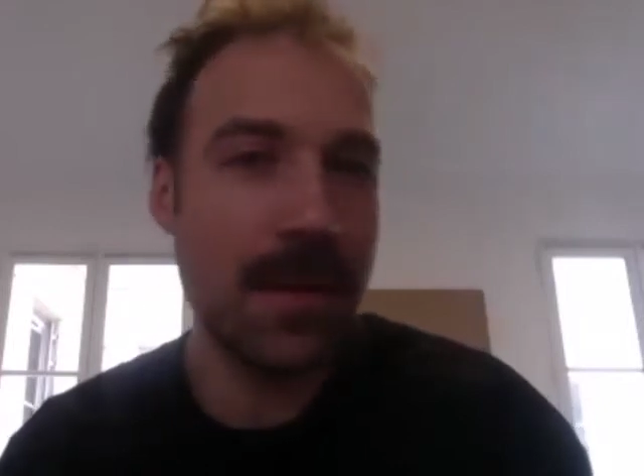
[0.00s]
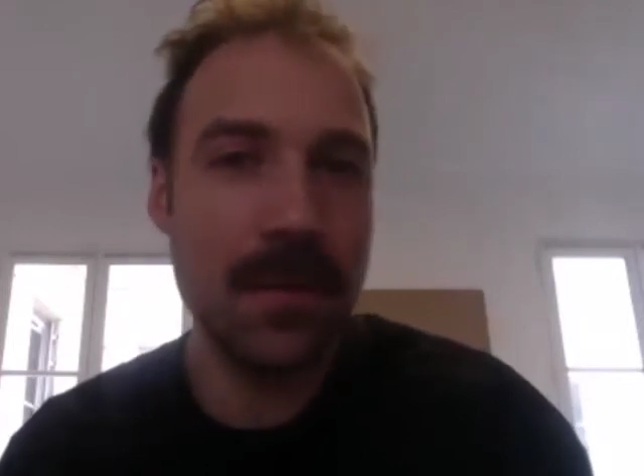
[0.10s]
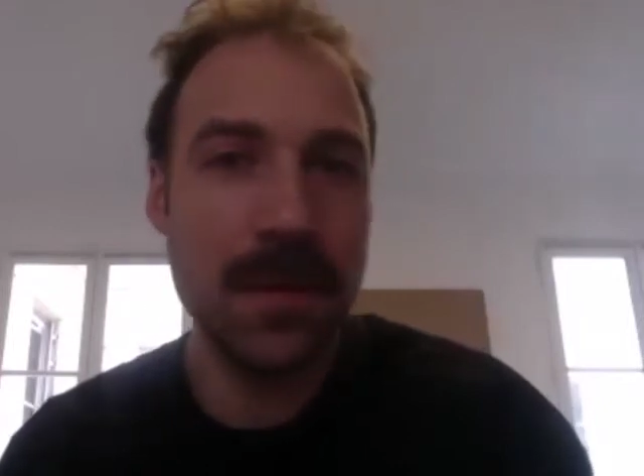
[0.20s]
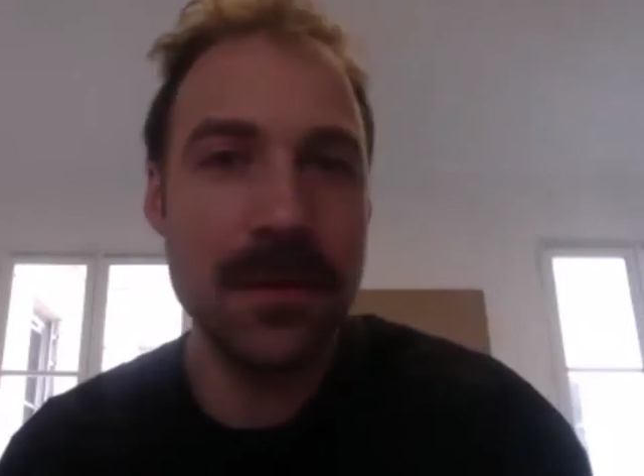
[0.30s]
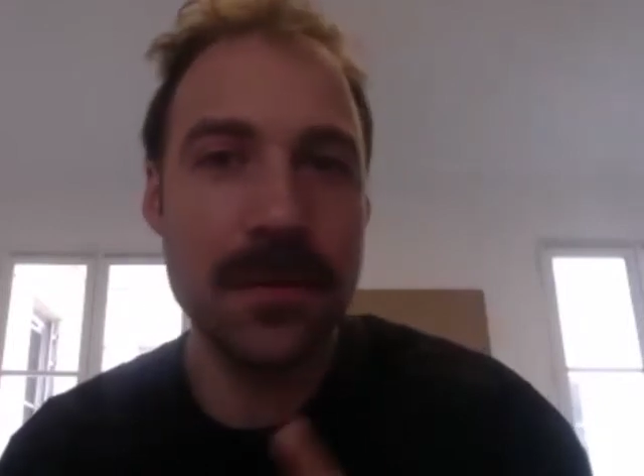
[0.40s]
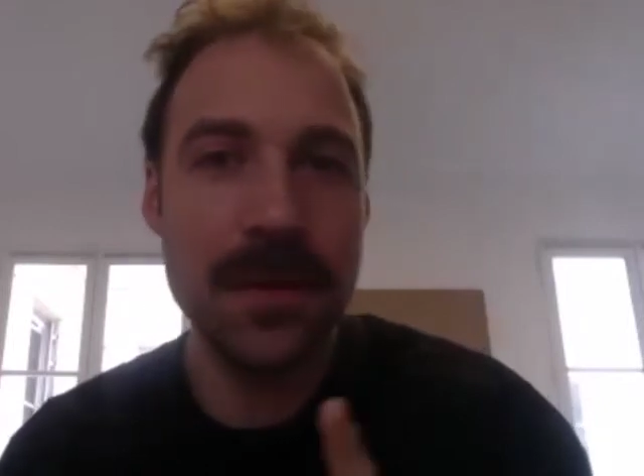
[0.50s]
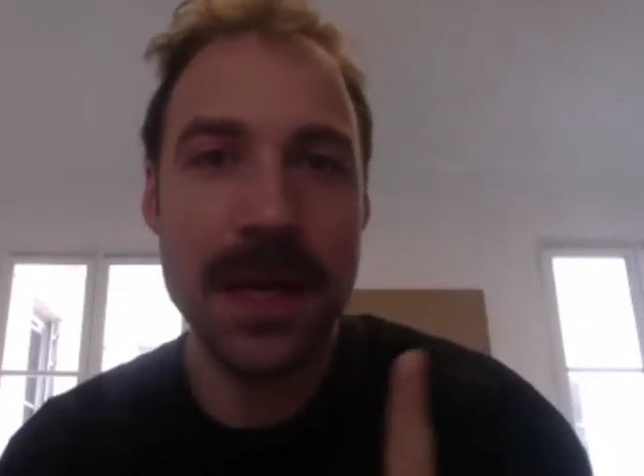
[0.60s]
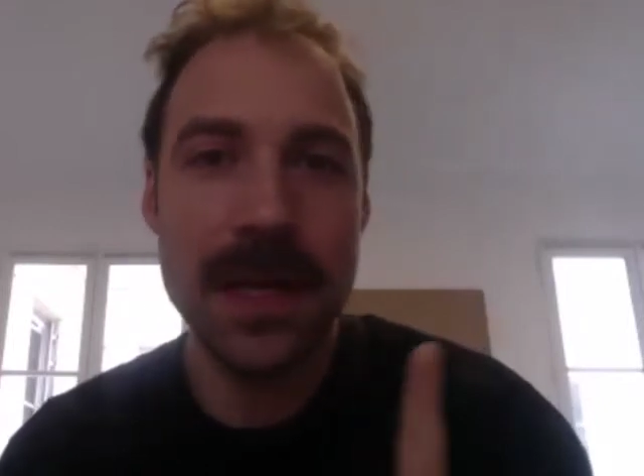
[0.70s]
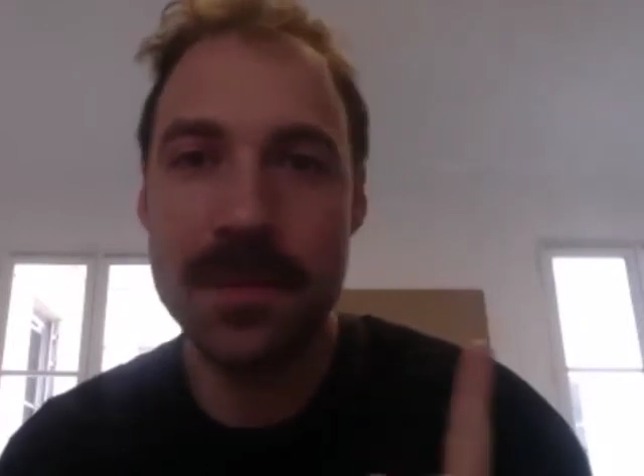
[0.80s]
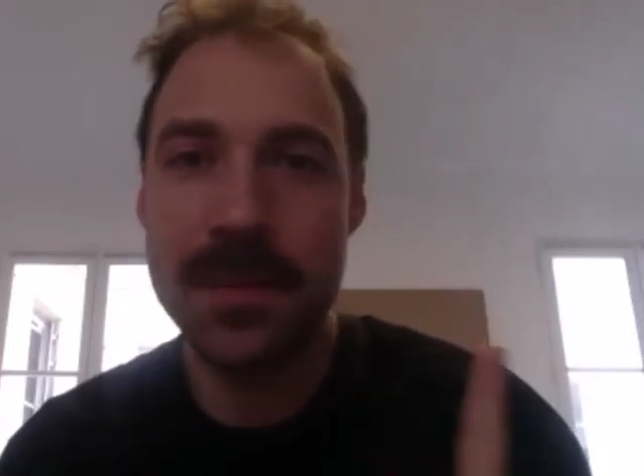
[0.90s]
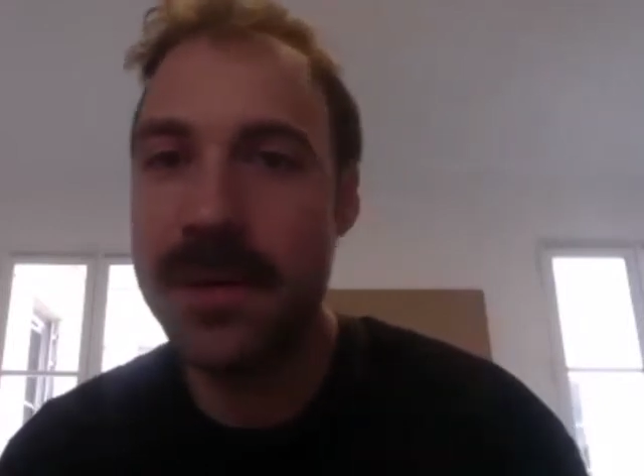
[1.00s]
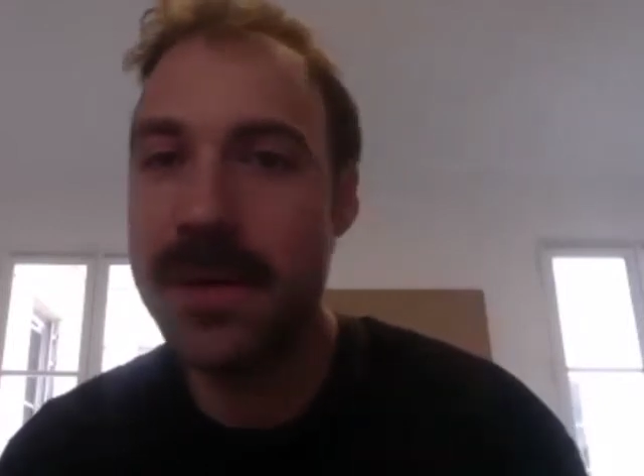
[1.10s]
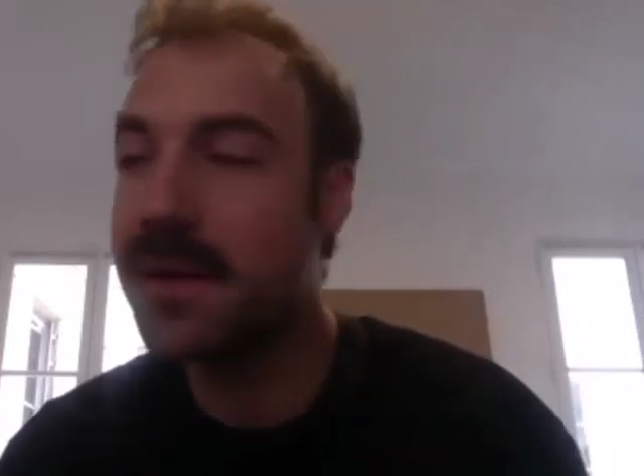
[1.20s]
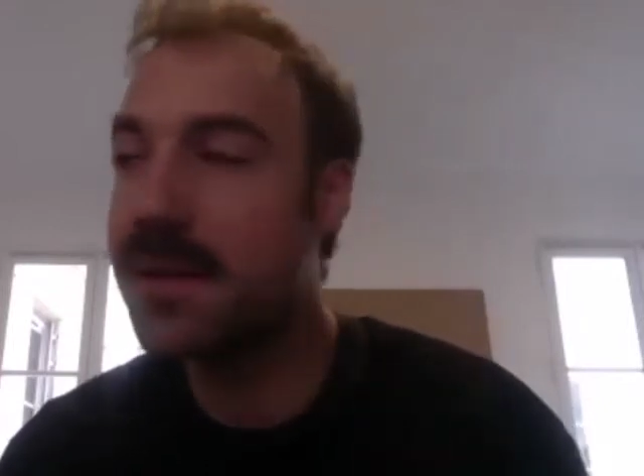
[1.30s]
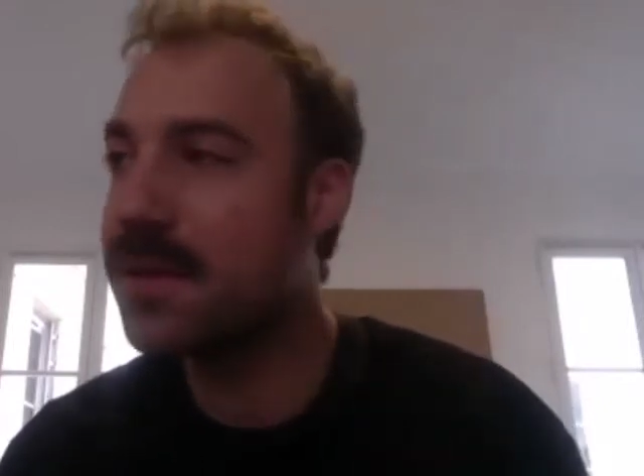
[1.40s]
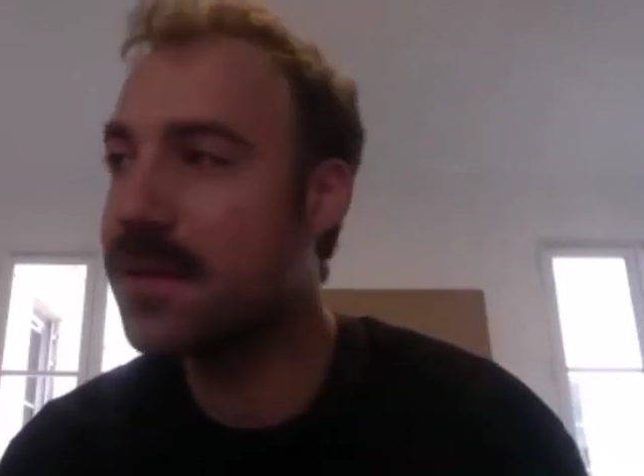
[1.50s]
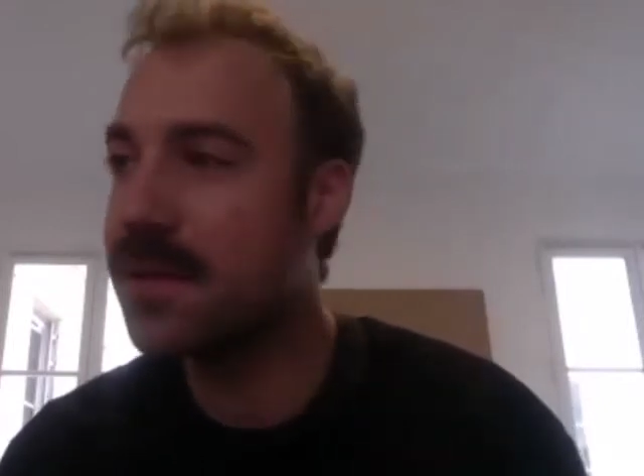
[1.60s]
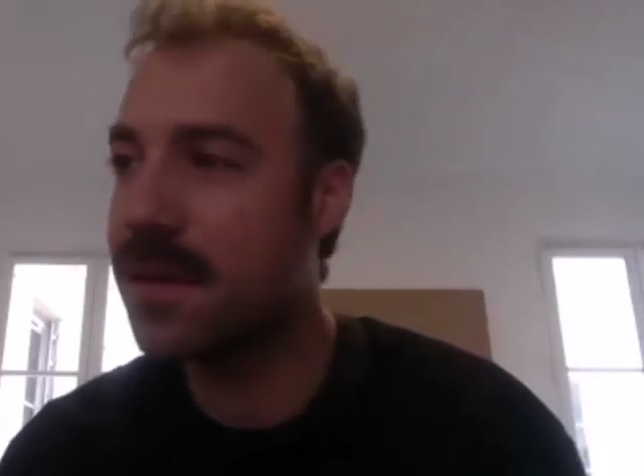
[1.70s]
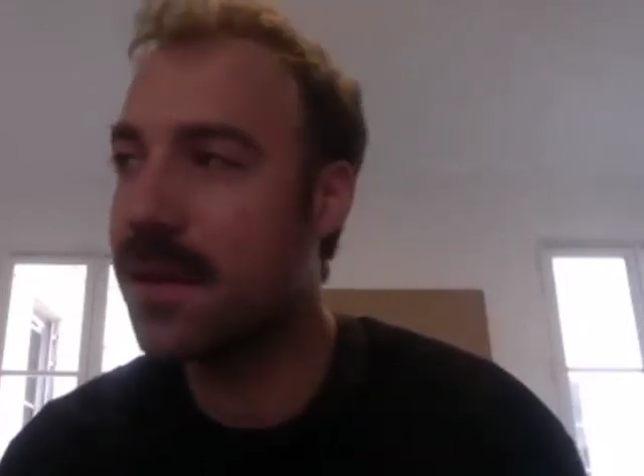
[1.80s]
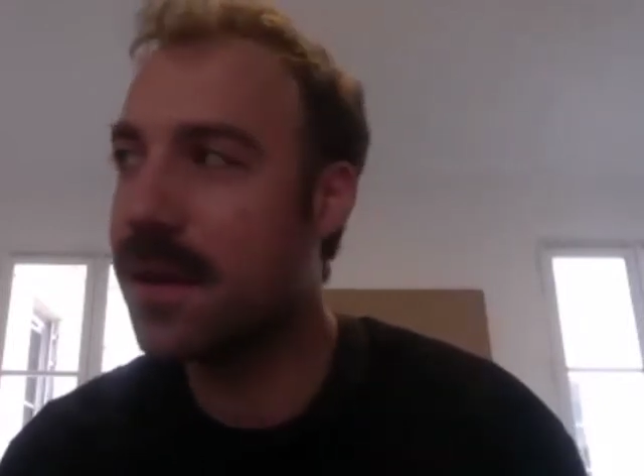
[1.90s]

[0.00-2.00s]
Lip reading: what we experienced